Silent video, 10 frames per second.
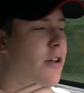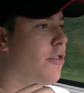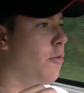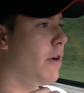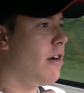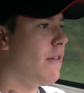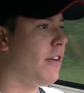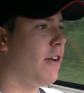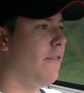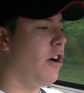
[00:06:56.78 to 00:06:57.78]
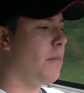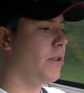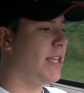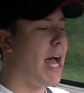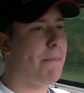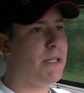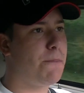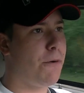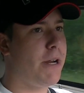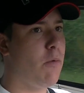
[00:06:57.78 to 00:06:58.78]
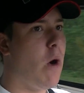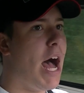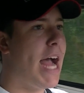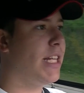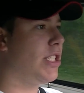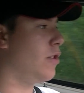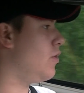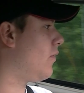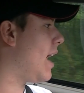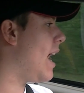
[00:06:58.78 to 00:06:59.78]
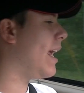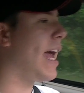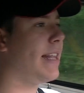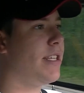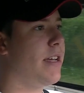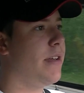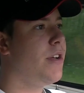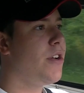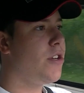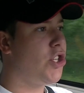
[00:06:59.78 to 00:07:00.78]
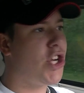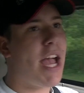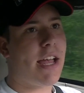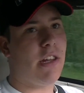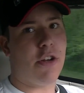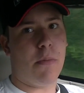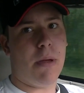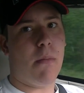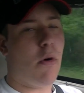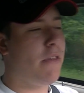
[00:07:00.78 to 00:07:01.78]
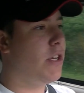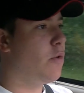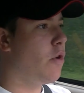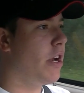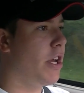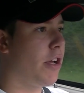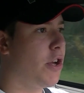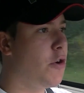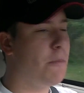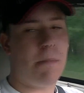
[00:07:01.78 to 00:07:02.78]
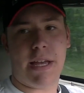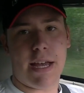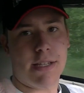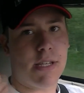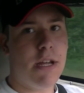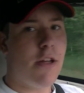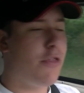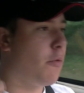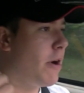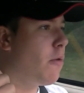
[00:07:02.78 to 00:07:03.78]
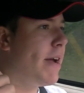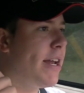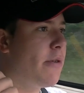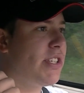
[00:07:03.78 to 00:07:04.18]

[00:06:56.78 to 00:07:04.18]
rear of the convertible top is pretty wide, so you've kind of got to check a little bit more than you would in a coupe because the rear window is